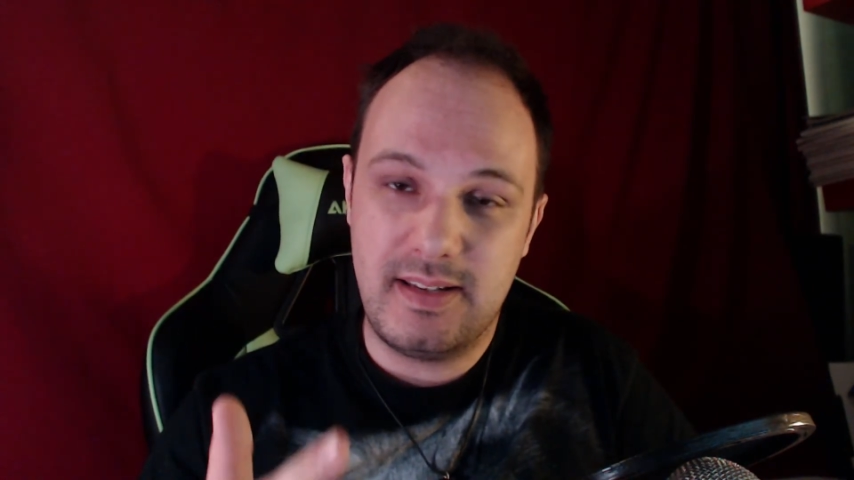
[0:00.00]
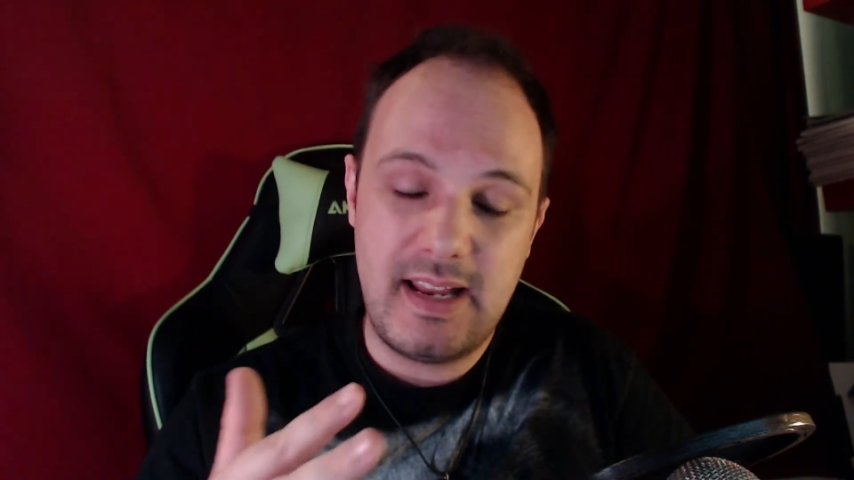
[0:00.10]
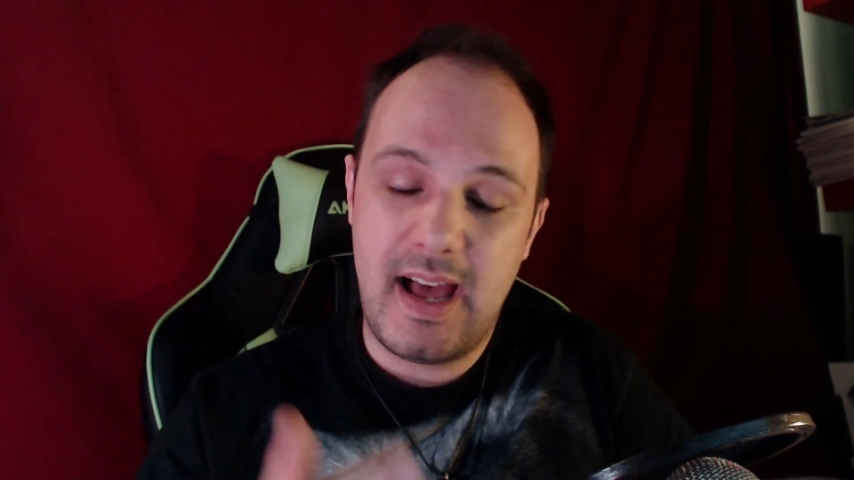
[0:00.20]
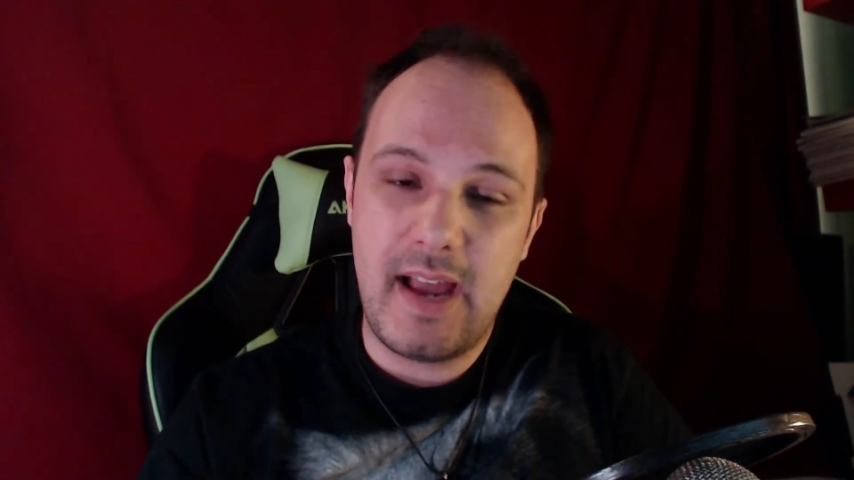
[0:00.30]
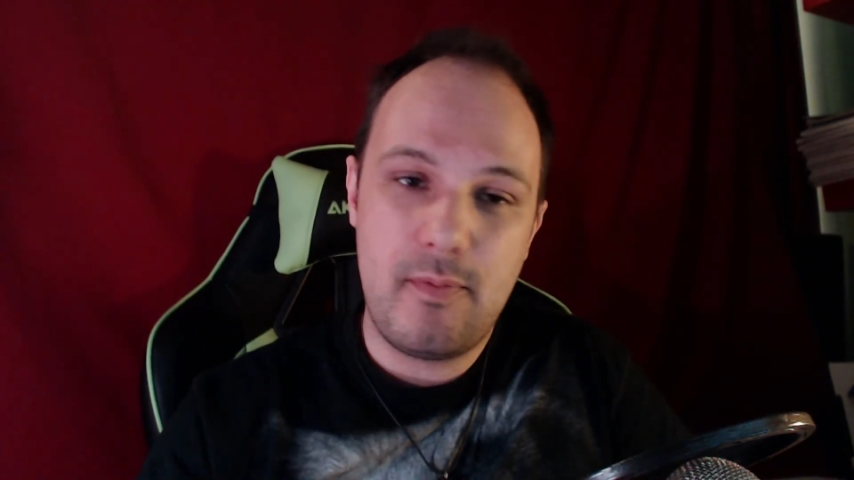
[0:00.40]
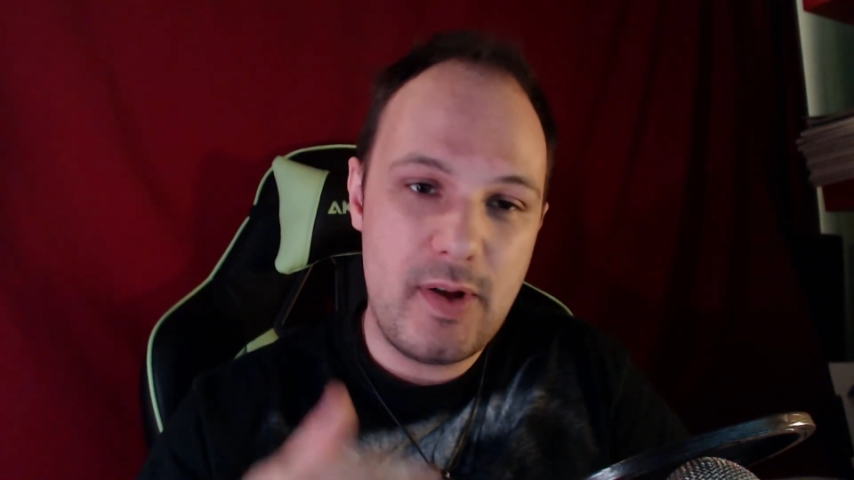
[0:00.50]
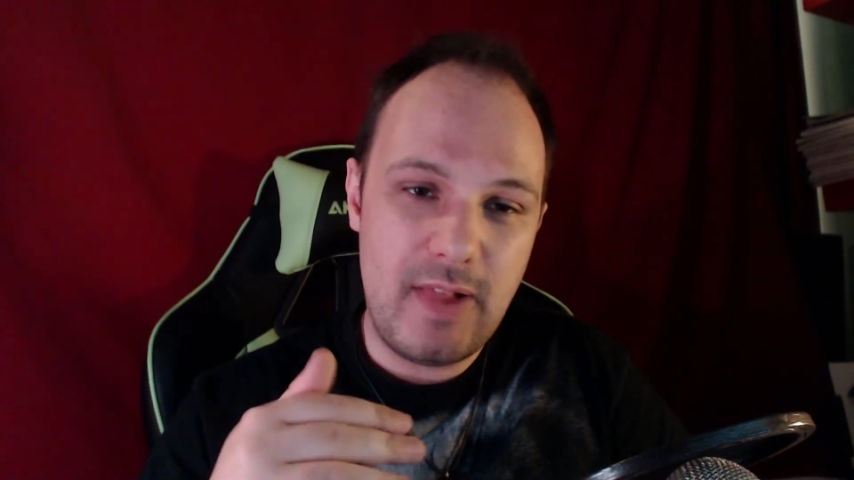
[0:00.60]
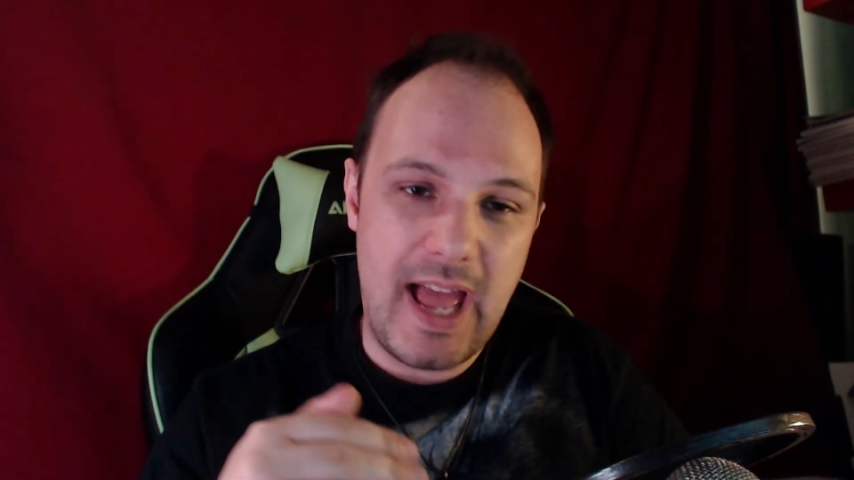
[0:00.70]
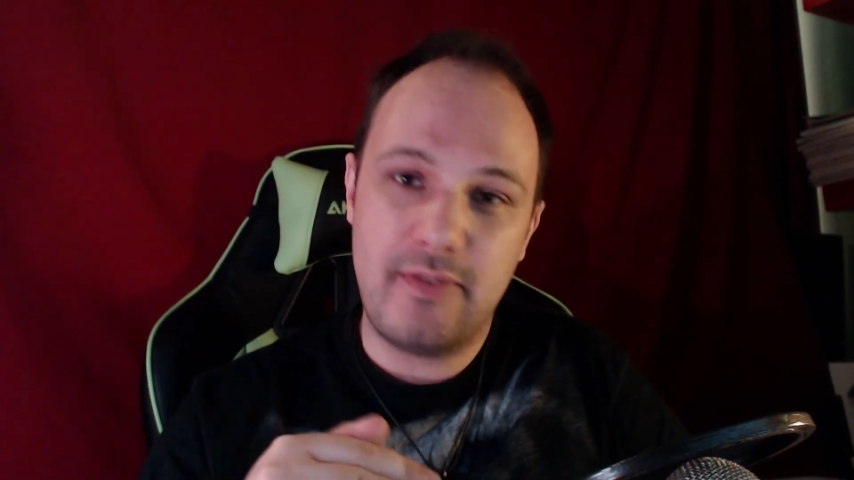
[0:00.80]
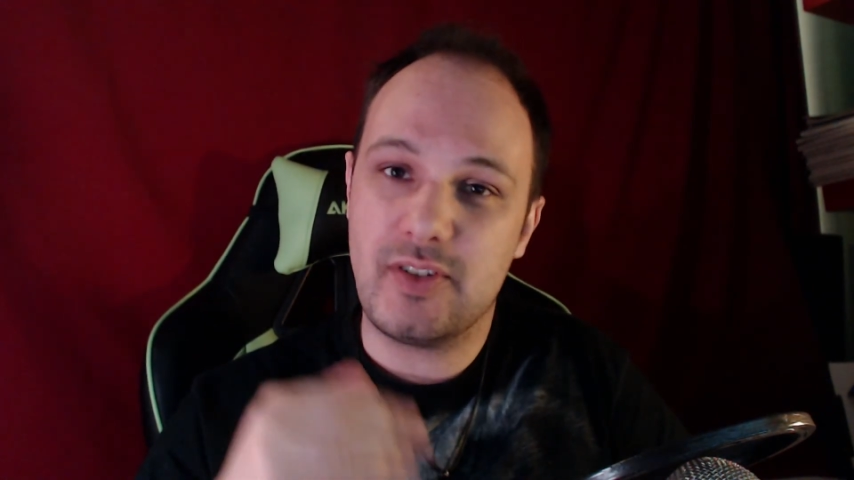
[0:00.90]
Then I will
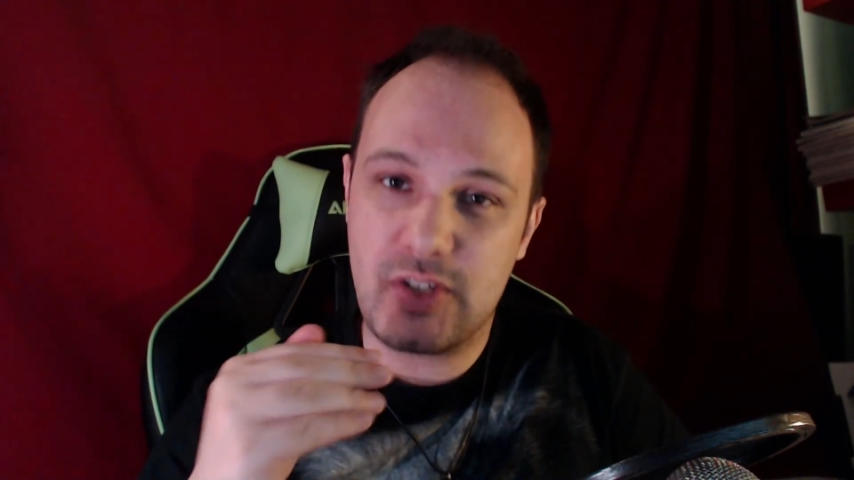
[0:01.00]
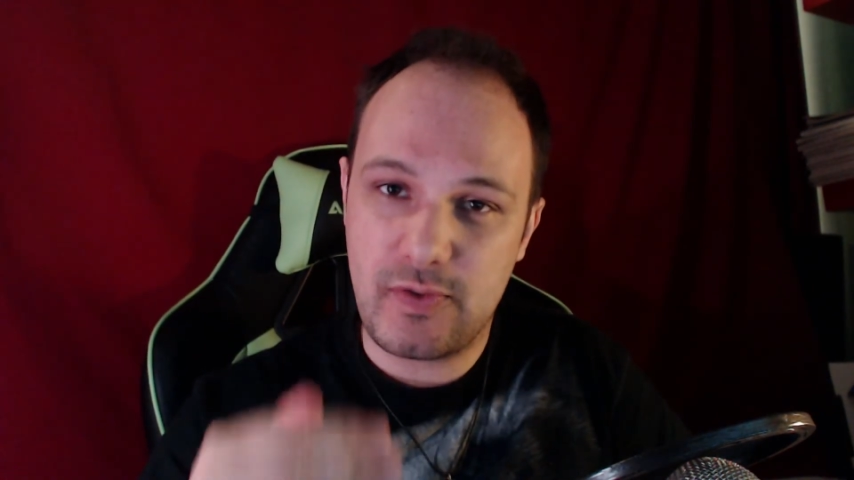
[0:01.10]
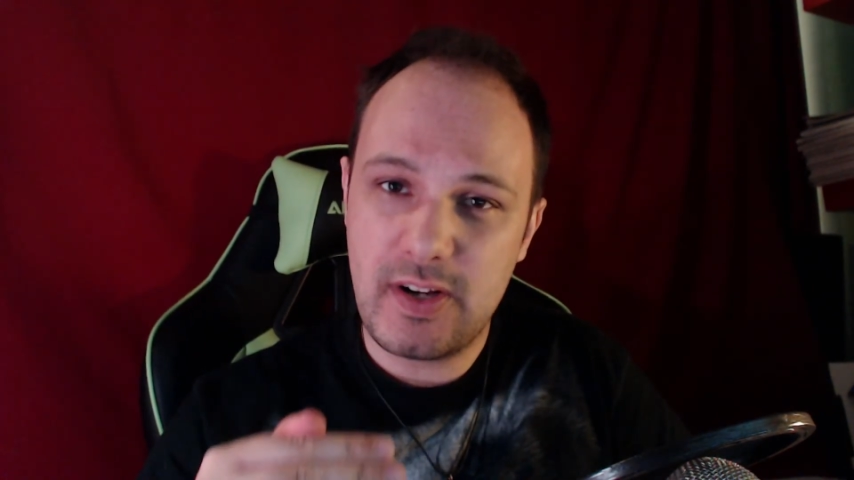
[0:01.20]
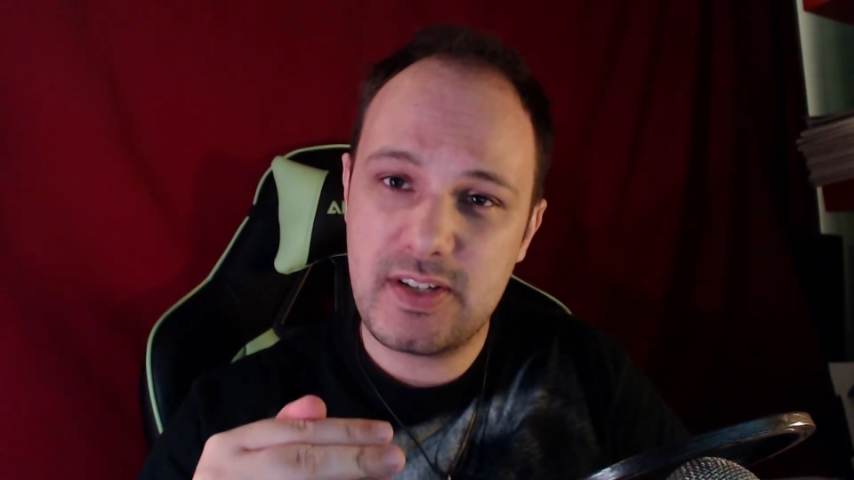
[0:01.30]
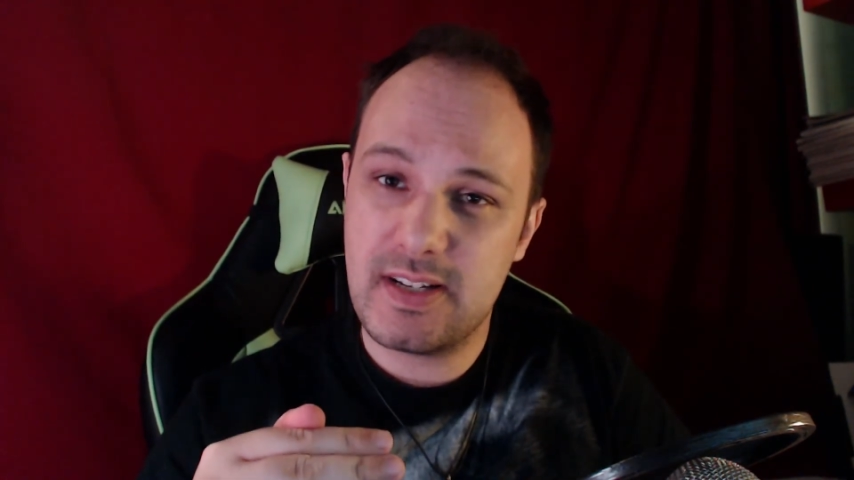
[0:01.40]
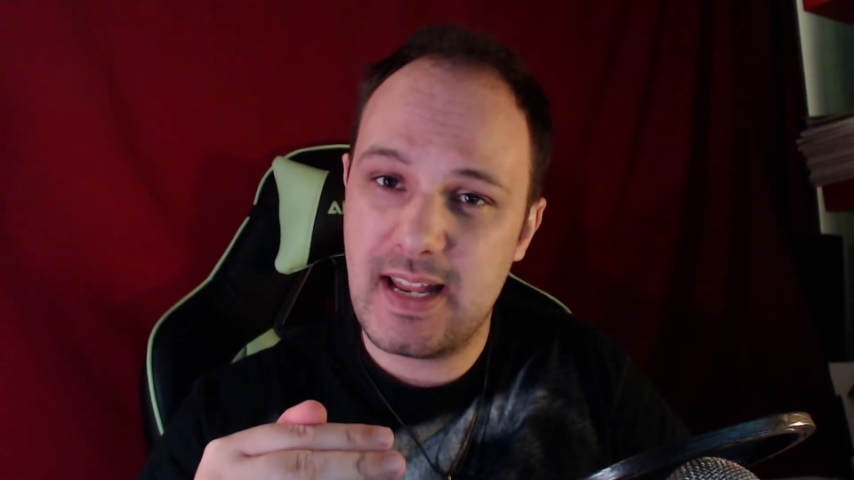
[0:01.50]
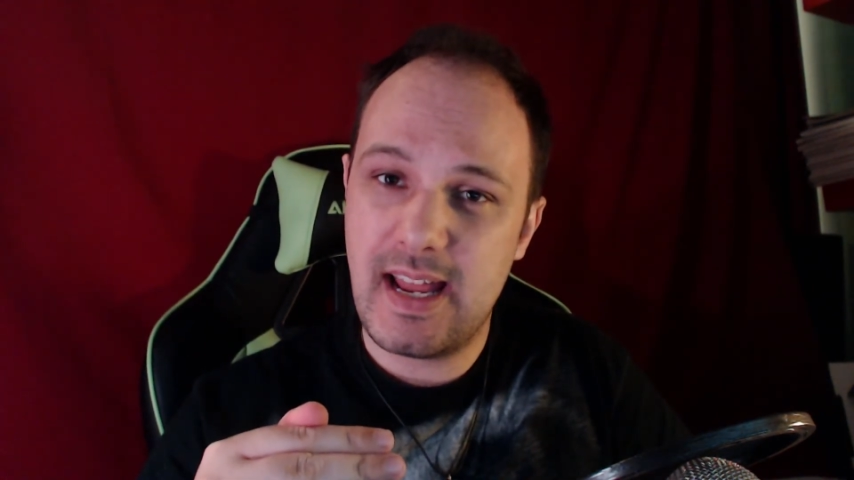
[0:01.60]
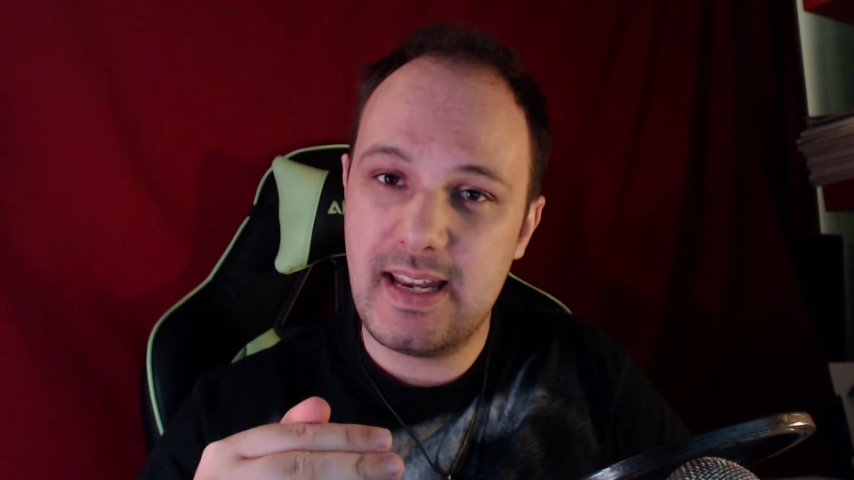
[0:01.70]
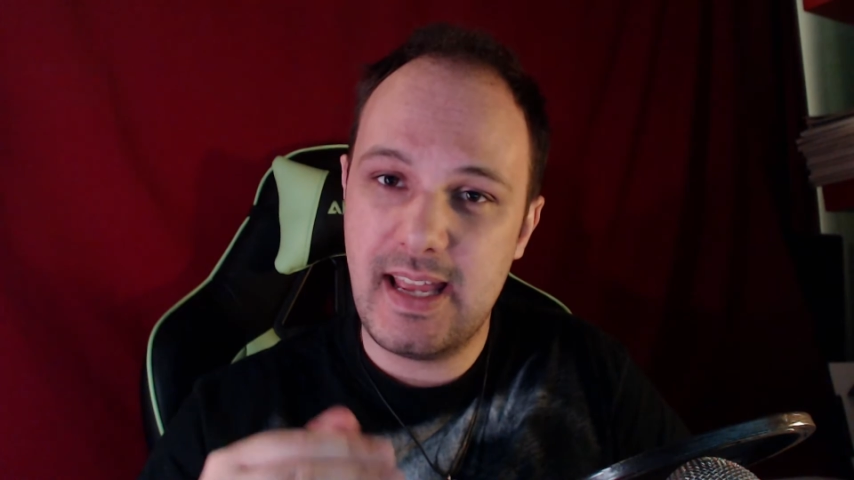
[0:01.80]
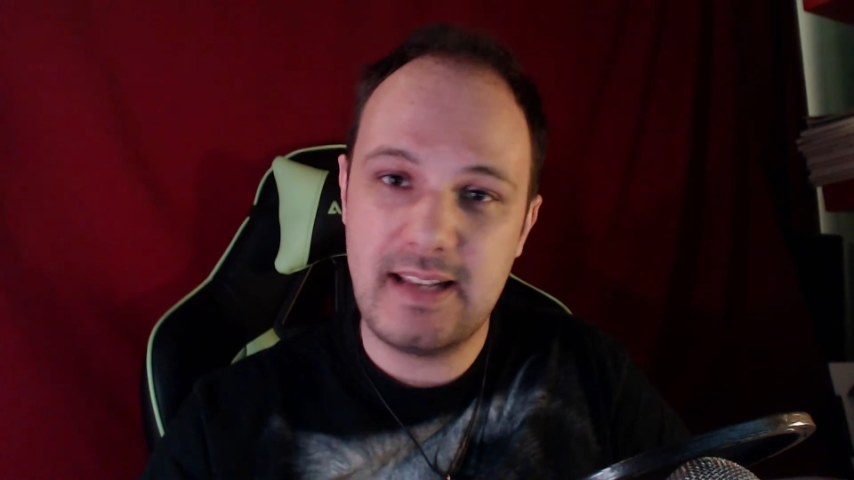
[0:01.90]
have the structure that
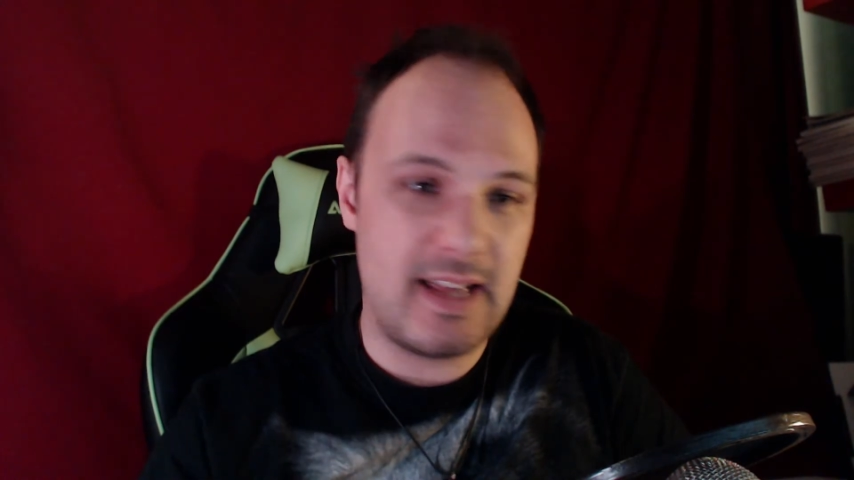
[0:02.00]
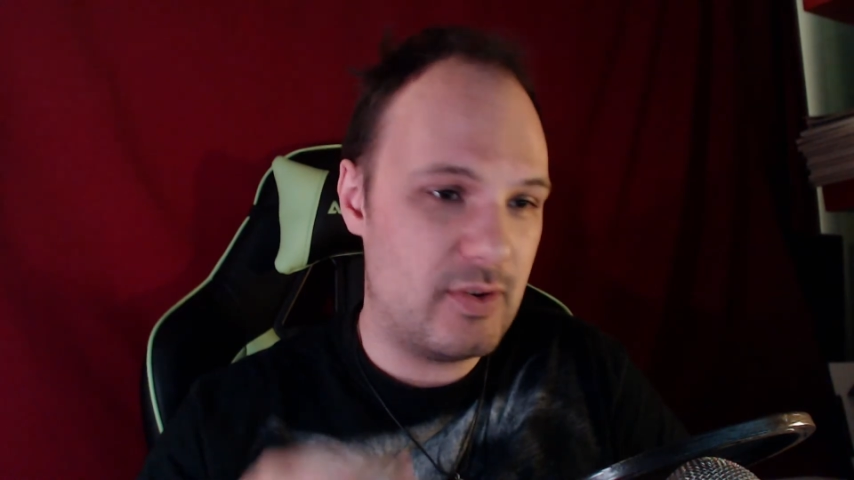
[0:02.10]
I need.